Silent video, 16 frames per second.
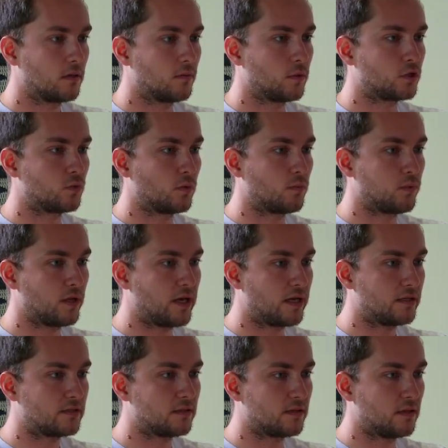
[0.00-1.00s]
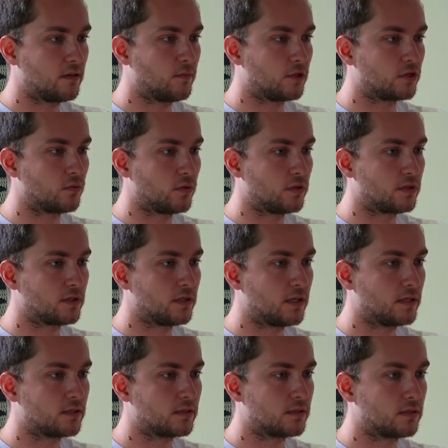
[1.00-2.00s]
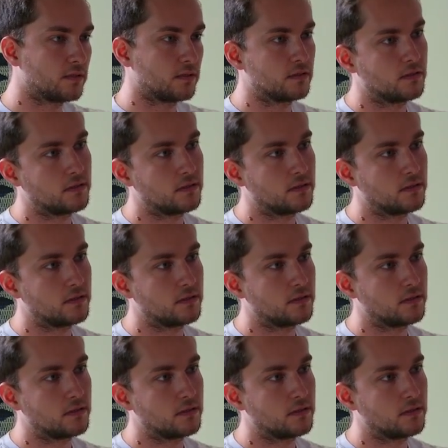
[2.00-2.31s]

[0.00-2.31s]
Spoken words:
a bunch of wood planks, and then a bunch of wood sticks.